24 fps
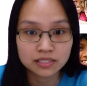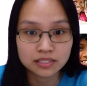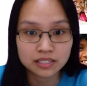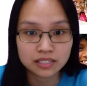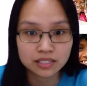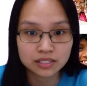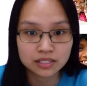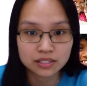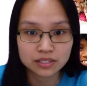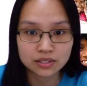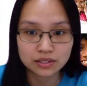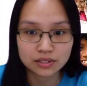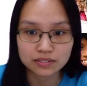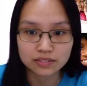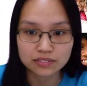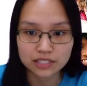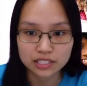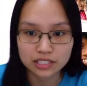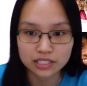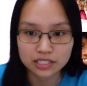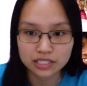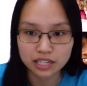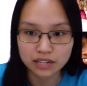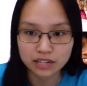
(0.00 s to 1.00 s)
So if I
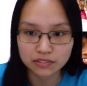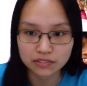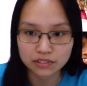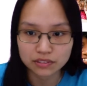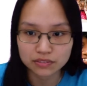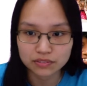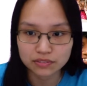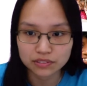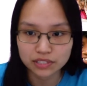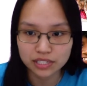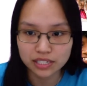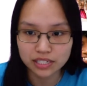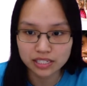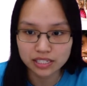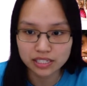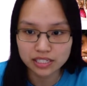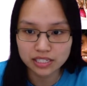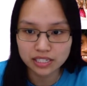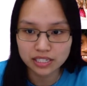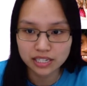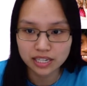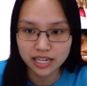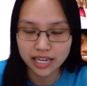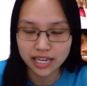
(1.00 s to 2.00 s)
just hover over it
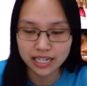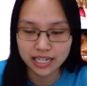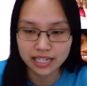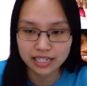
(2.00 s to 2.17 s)
and click